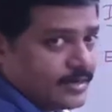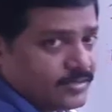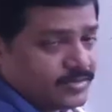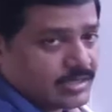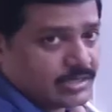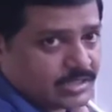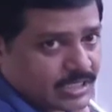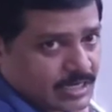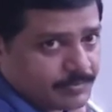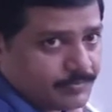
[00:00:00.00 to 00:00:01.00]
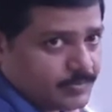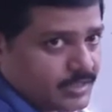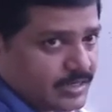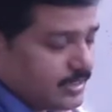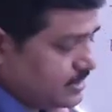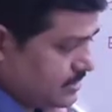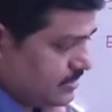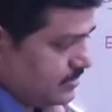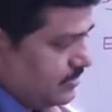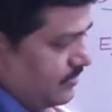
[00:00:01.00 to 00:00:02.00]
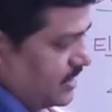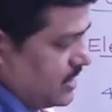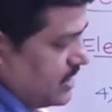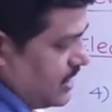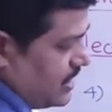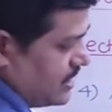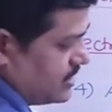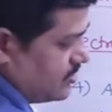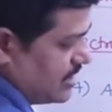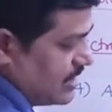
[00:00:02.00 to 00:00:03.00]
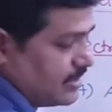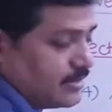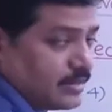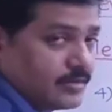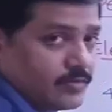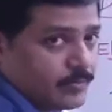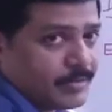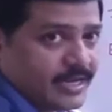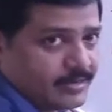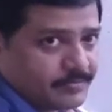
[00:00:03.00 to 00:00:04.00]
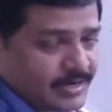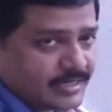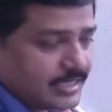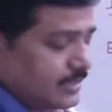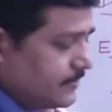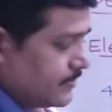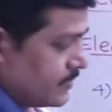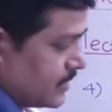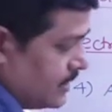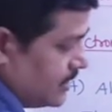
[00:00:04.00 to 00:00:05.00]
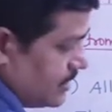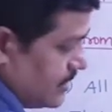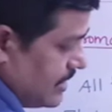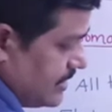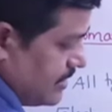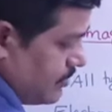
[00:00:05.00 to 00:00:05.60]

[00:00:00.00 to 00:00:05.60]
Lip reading: to the shop, that is which he has to attend the opening party. Then the